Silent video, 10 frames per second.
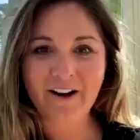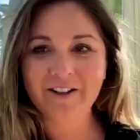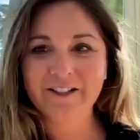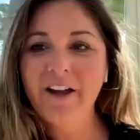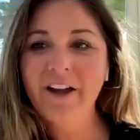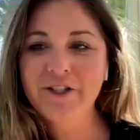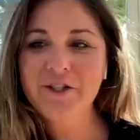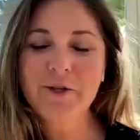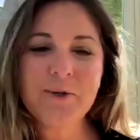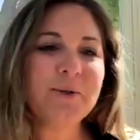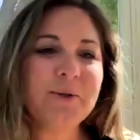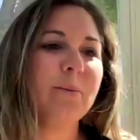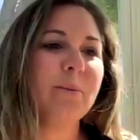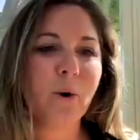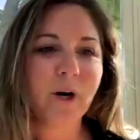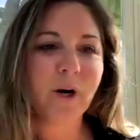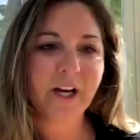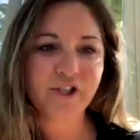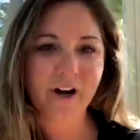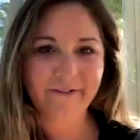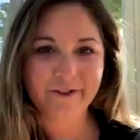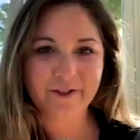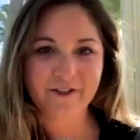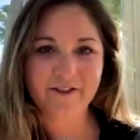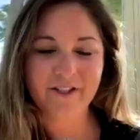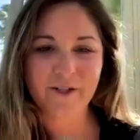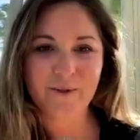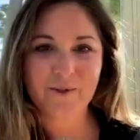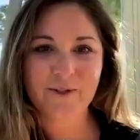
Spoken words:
our tellers use or our mortgage officers use.